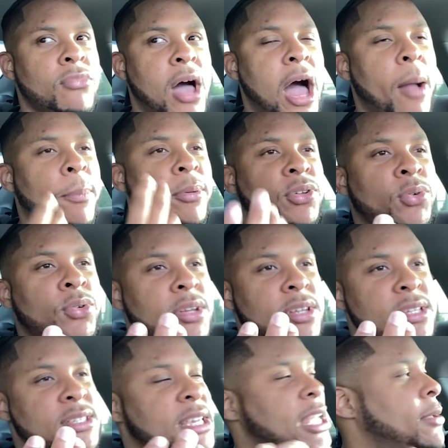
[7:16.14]

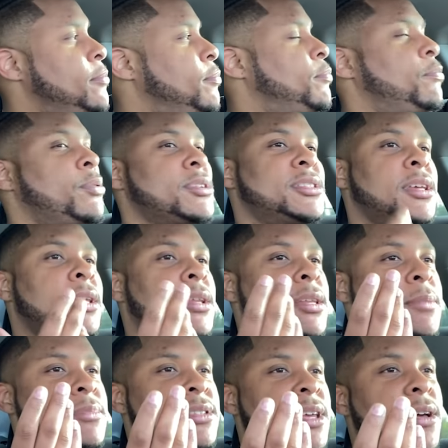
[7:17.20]
opportunities keep presenting
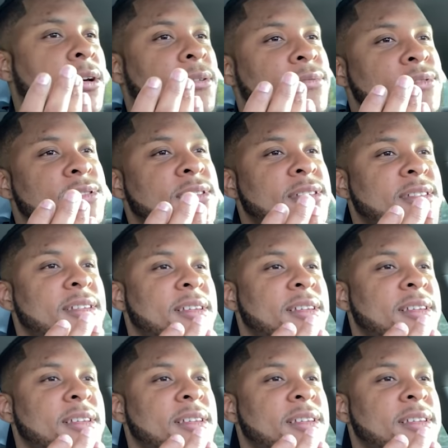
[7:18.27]
themselves.